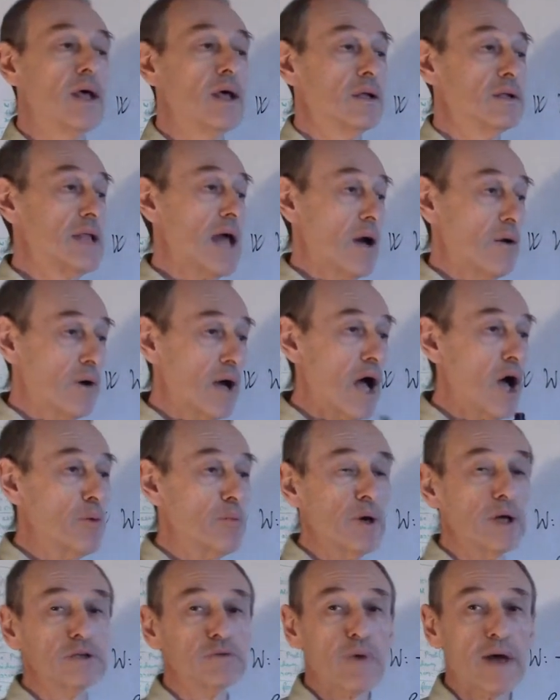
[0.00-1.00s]
Now, how
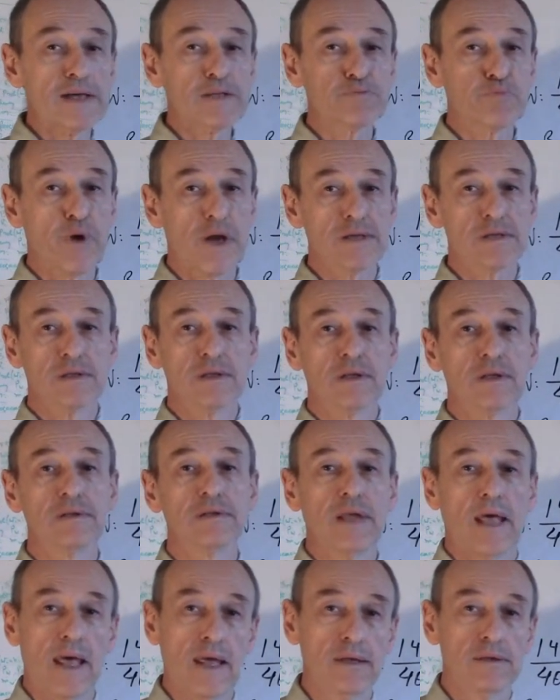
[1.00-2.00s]
about vice
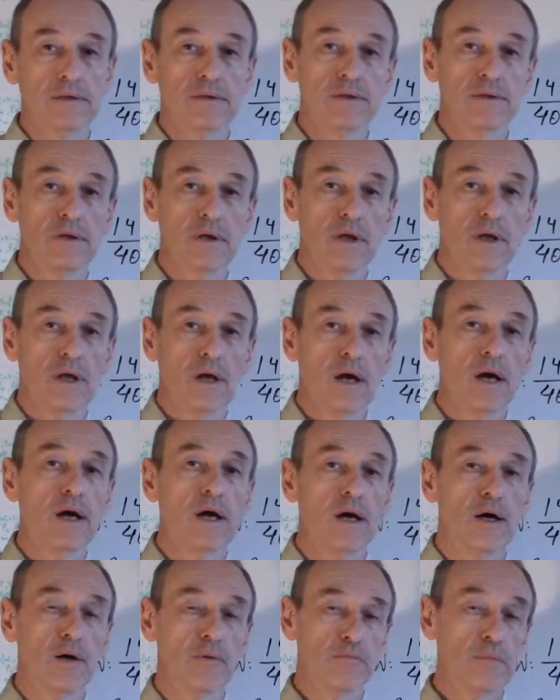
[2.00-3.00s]
president and
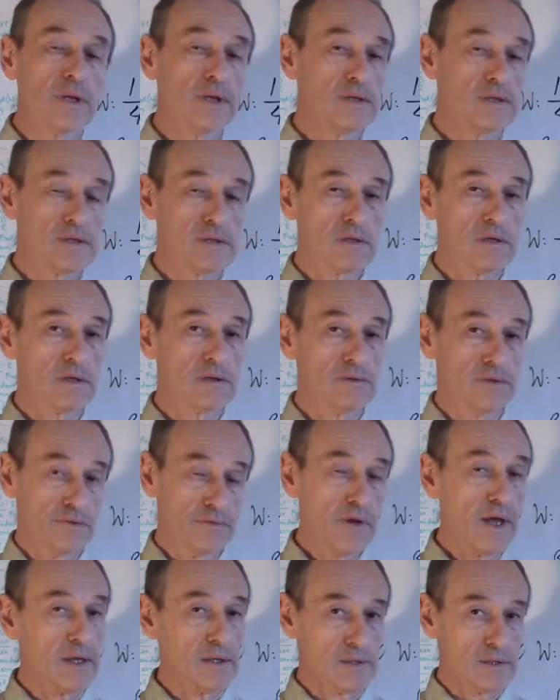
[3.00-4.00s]
uh, minister of
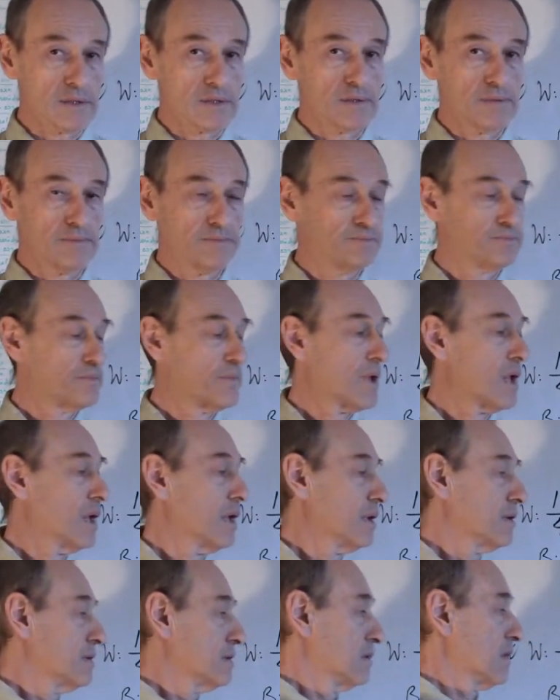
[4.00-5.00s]
defense?
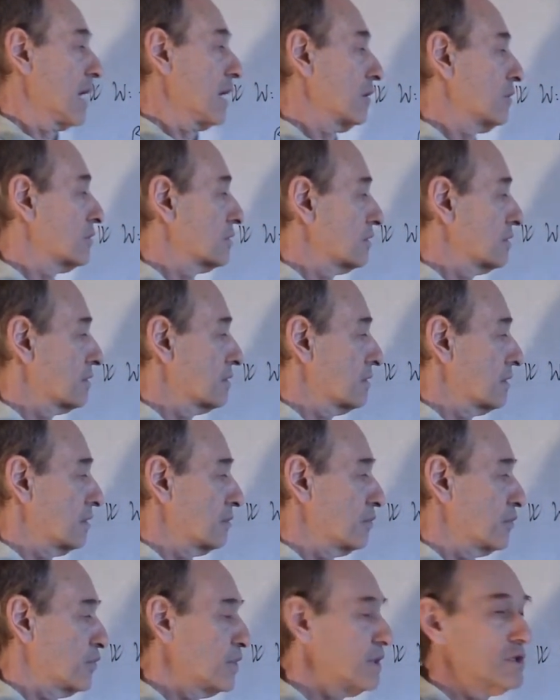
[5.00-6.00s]
Now,
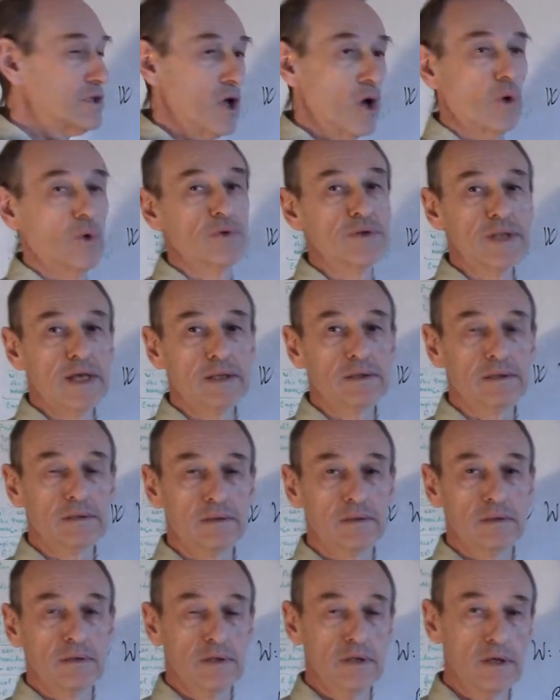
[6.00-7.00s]
we know that
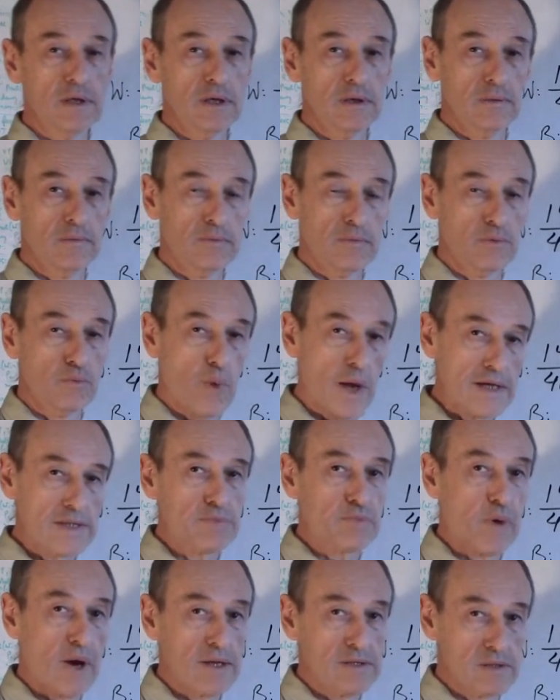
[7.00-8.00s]
the vice
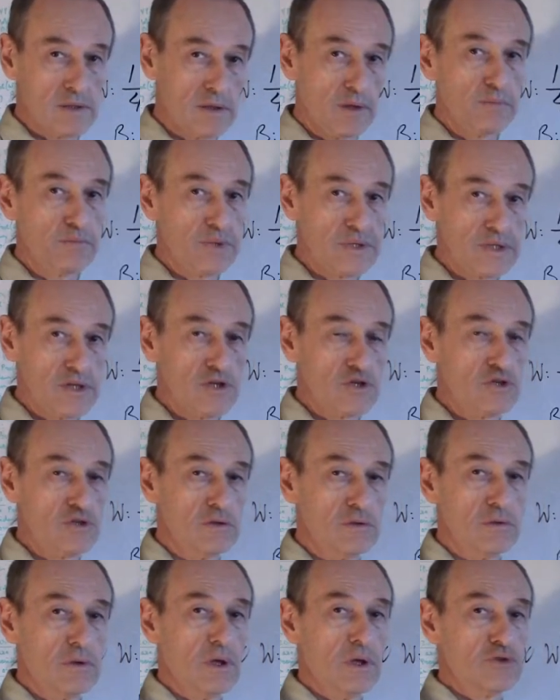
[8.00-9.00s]
president
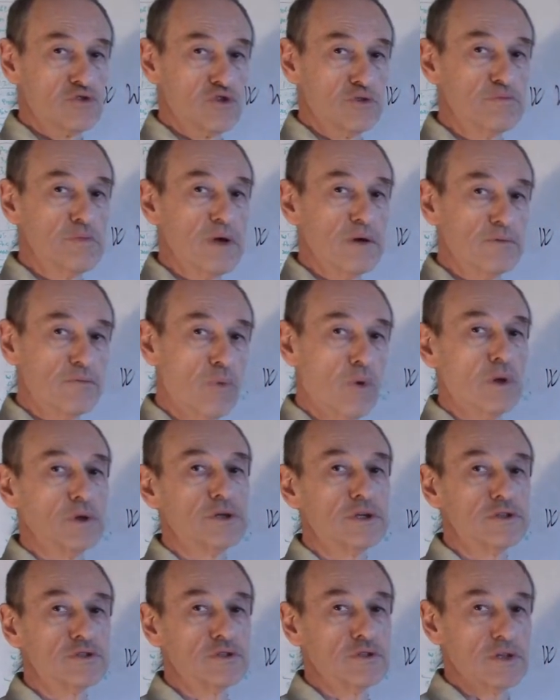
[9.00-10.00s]
position should be
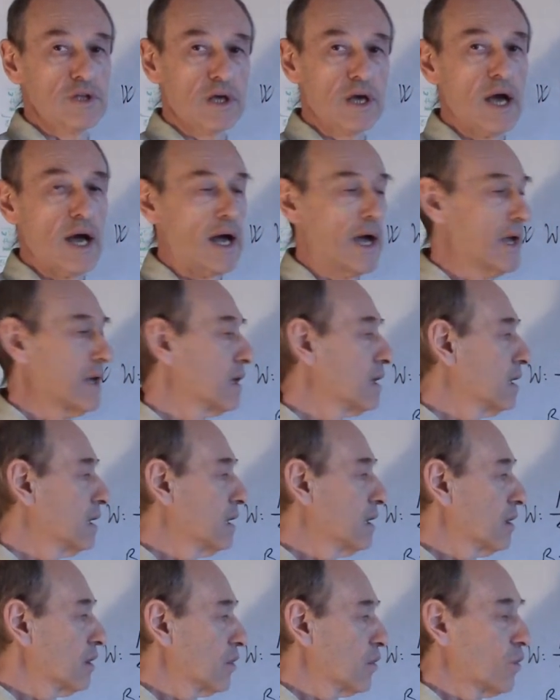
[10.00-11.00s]
awarded to the guy
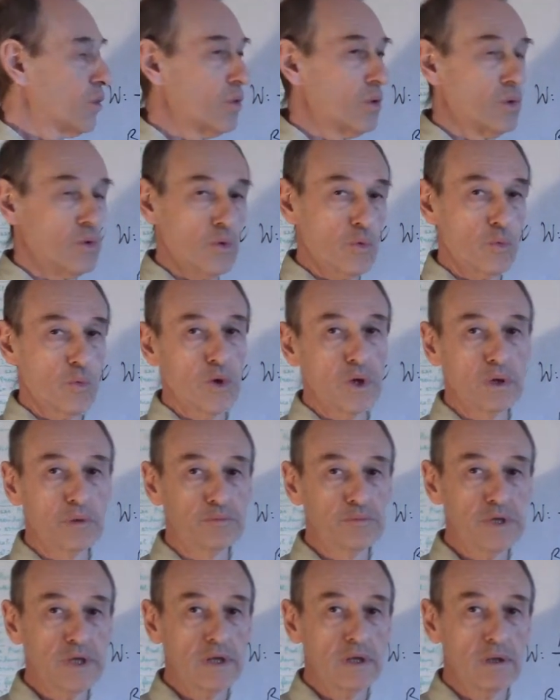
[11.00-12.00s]
who will
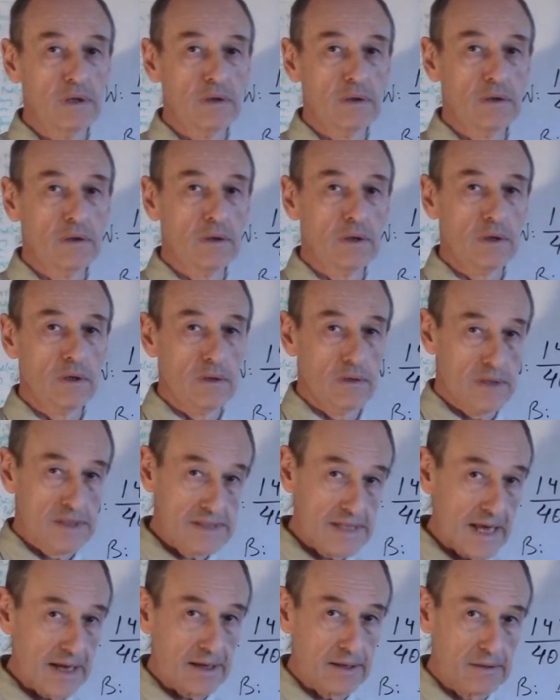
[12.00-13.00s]
be the
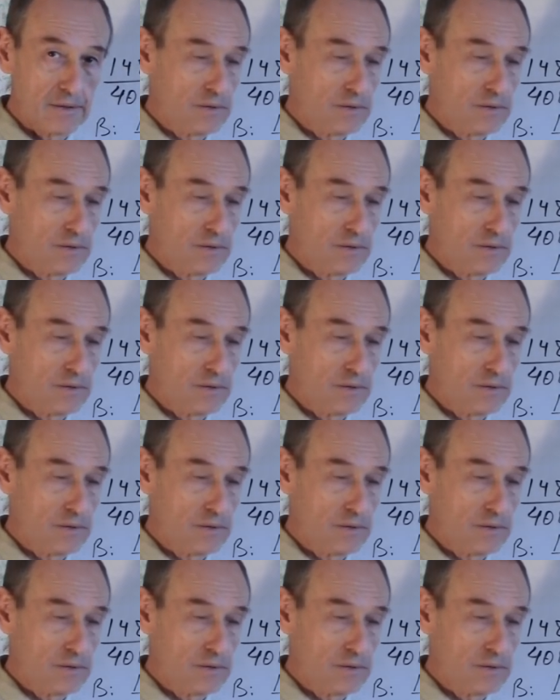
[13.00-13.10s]
second,